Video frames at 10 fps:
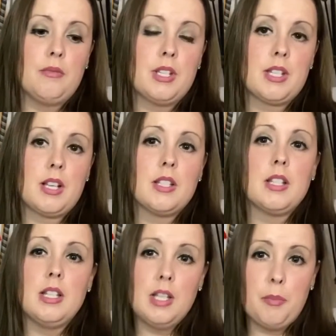discuss a
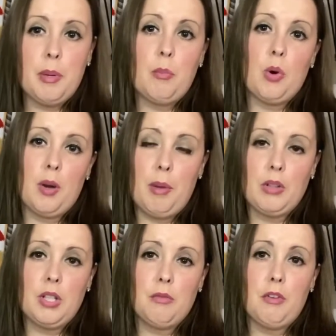little bit more
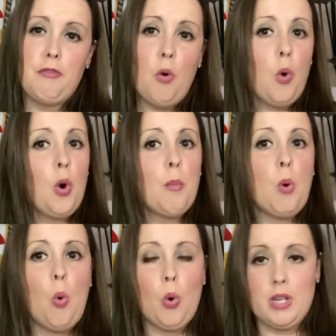about the reform
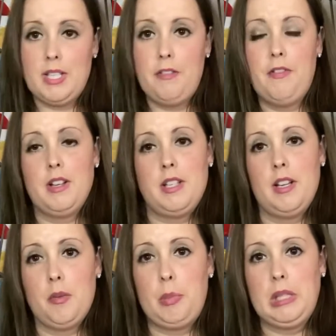or defunding
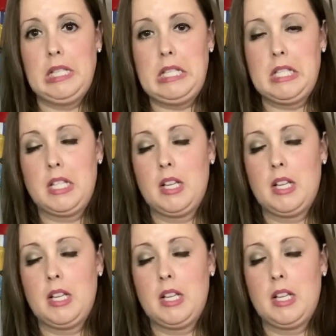of police